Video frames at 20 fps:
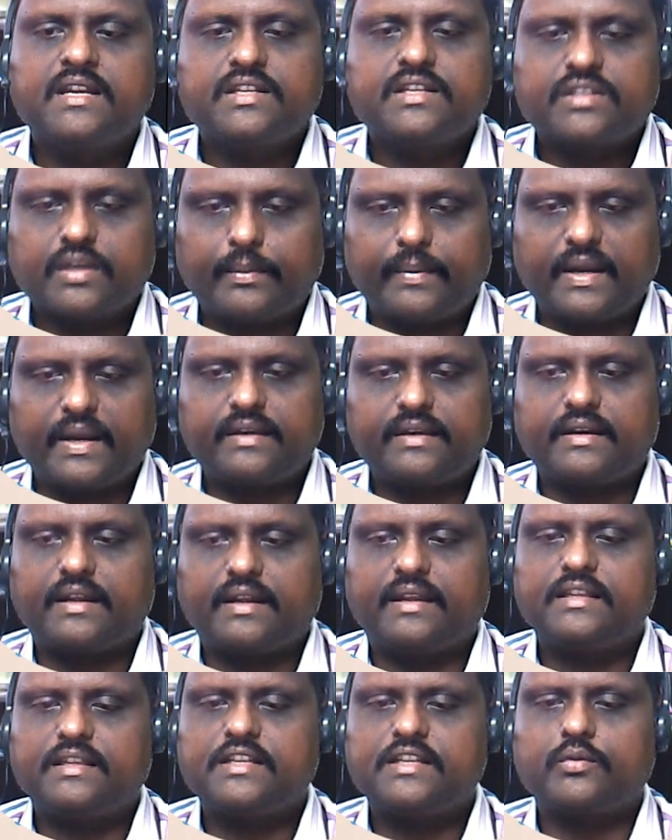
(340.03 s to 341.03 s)
So but
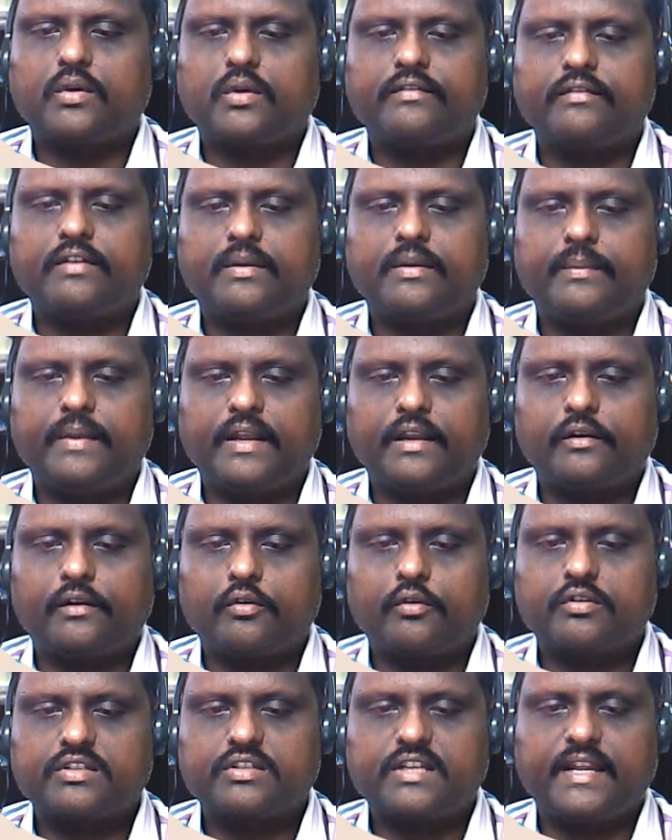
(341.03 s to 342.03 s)
this one will be
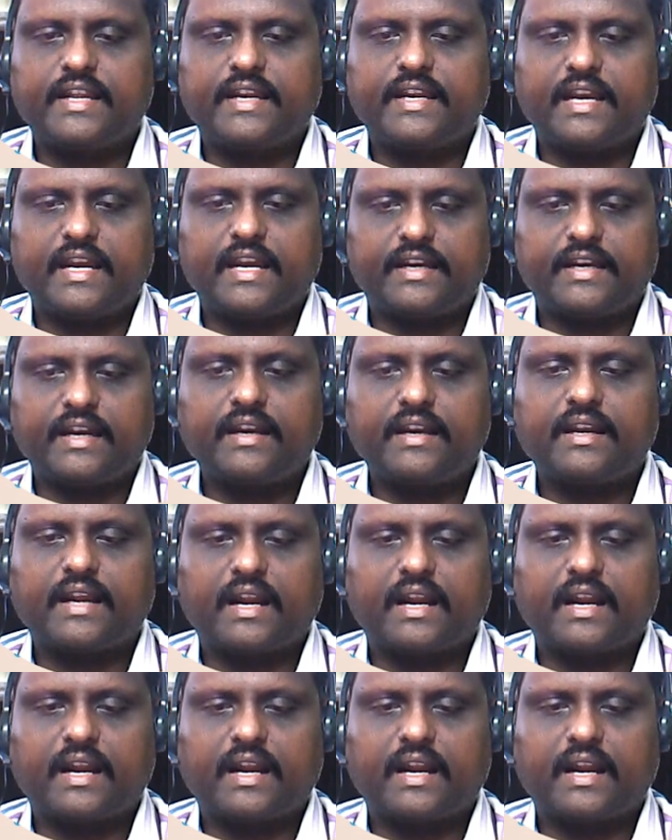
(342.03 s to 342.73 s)
closely related,